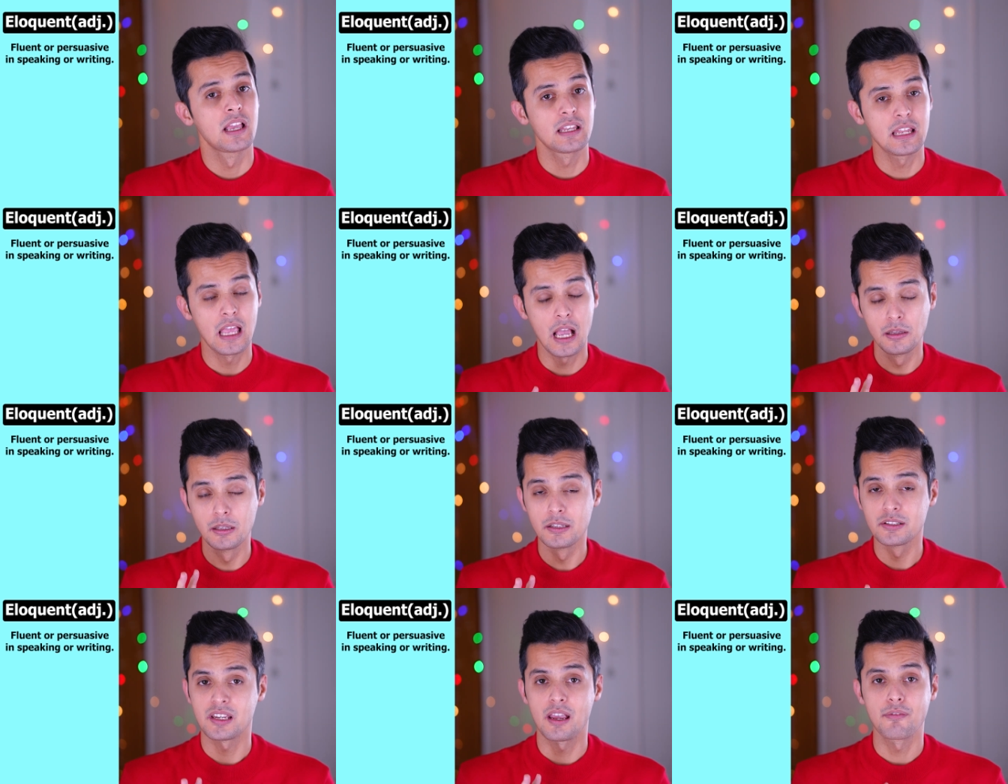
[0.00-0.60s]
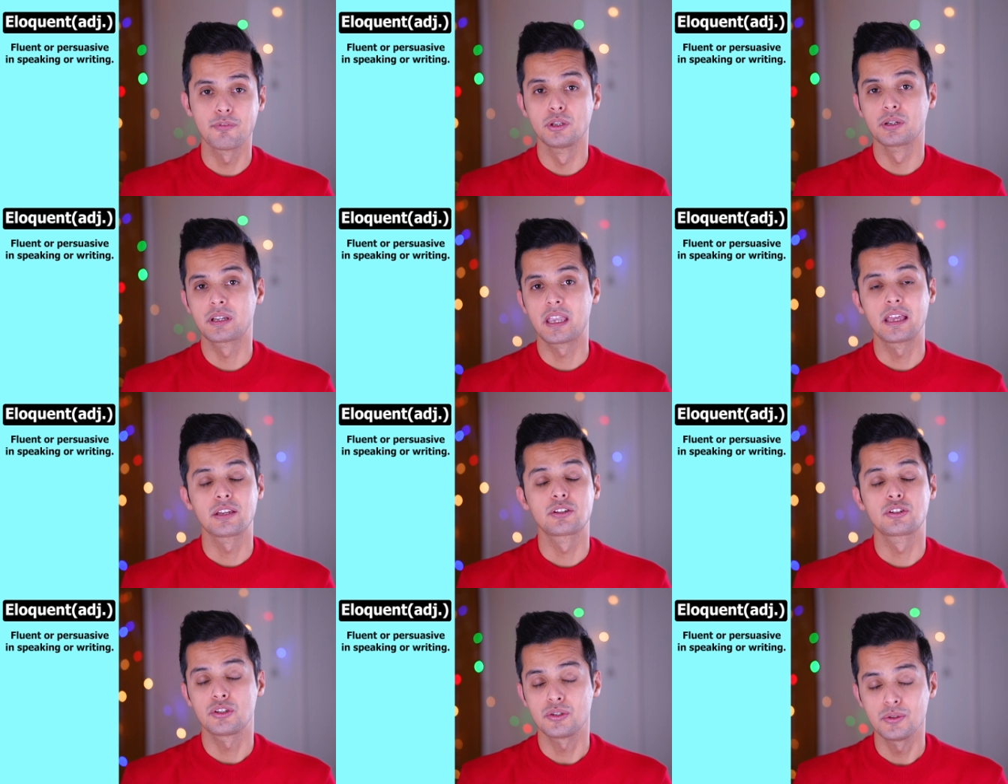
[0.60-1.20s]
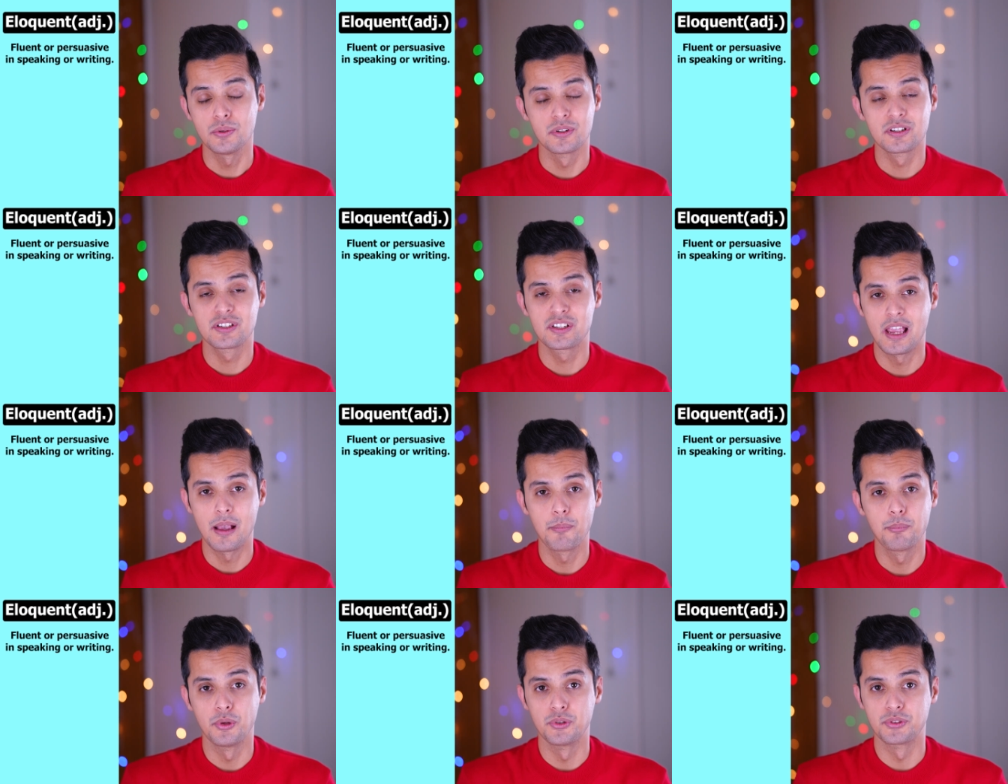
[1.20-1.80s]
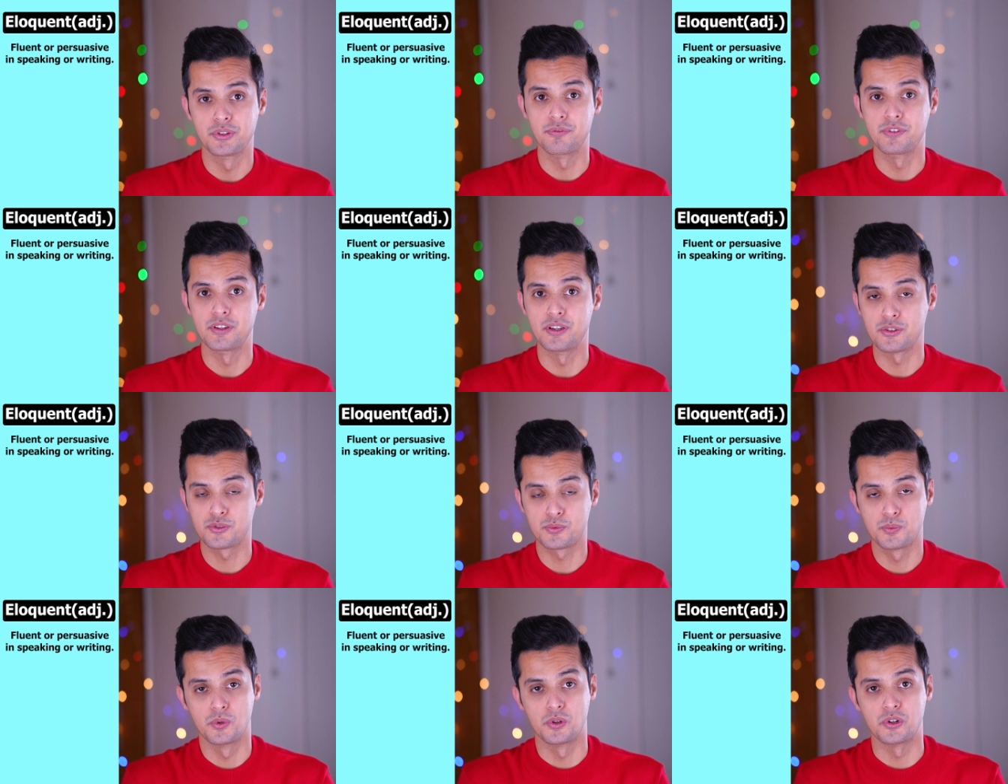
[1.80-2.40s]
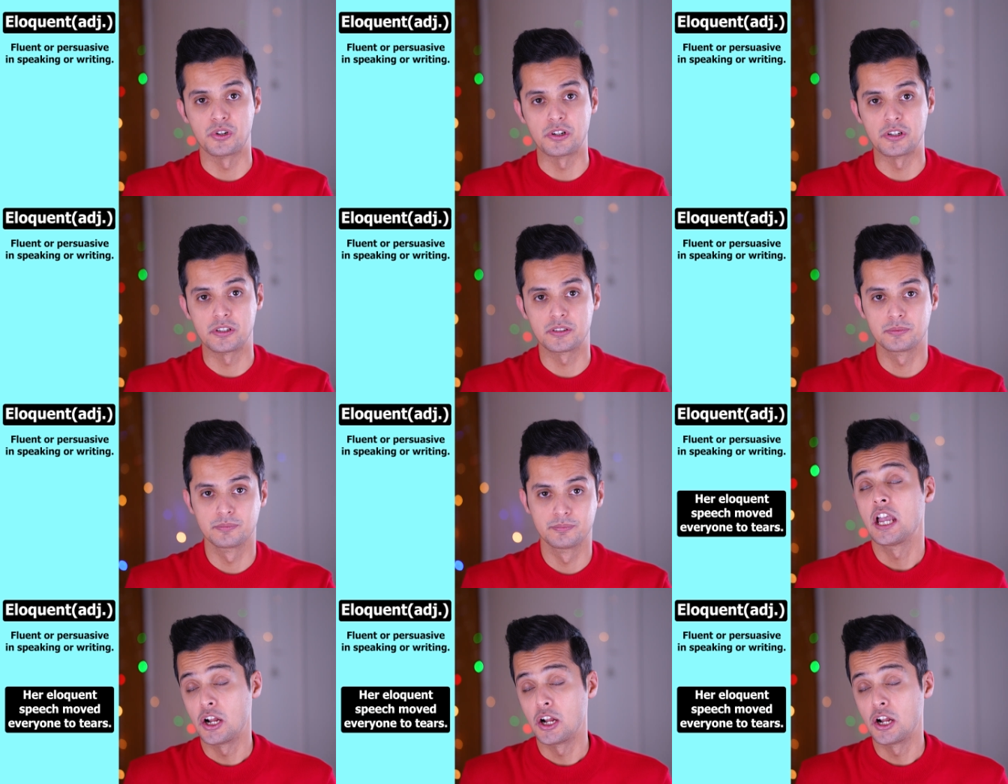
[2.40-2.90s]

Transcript: Now let's have a look at 2 examples of this word.